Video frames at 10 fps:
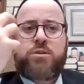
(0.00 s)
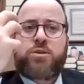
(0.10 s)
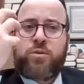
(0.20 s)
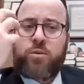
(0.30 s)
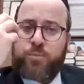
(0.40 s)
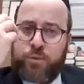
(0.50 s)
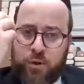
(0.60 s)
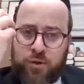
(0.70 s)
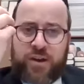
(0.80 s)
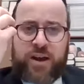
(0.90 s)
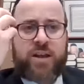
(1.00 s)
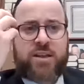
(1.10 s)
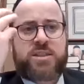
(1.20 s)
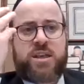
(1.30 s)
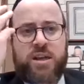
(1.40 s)
to purify
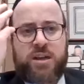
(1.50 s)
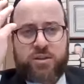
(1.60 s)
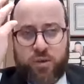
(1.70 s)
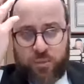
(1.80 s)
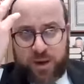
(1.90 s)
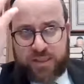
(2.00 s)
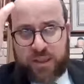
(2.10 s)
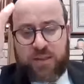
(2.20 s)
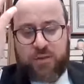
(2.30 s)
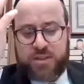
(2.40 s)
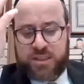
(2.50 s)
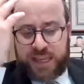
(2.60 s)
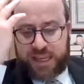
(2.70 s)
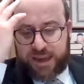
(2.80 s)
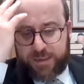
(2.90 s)
us, to be at the level to
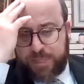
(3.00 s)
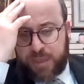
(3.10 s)
take it